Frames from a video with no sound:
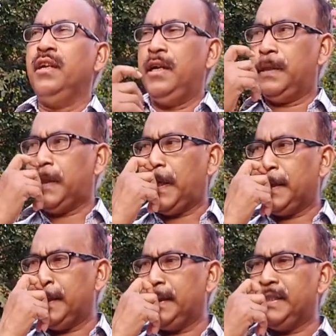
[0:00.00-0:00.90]

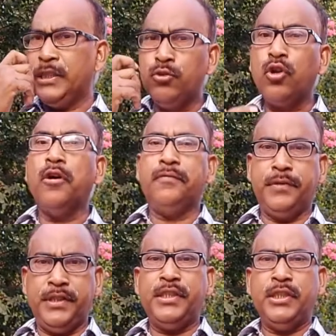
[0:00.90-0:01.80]
that it is Europe.
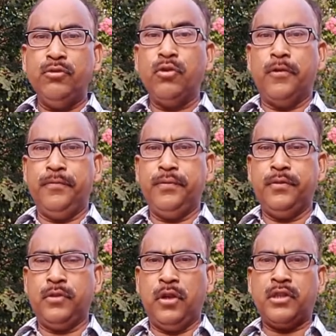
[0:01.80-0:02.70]
It is Europe.
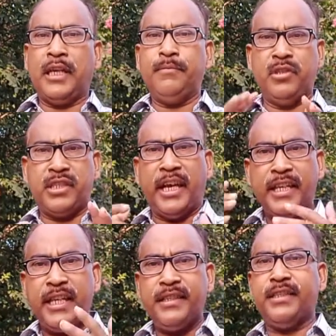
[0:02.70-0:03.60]
I am not
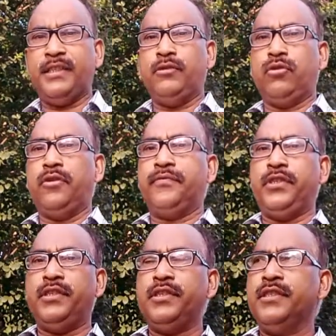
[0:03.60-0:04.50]
highlighting Europe
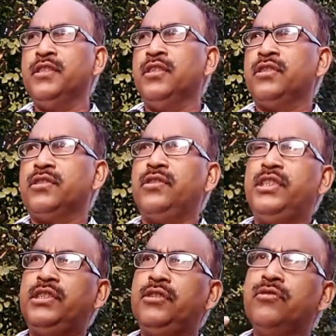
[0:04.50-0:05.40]
here. So it
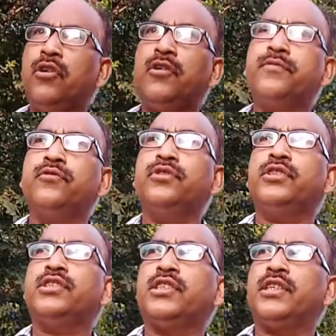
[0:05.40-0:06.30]
is Europe
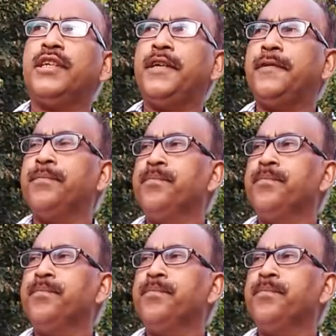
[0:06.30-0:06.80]
which was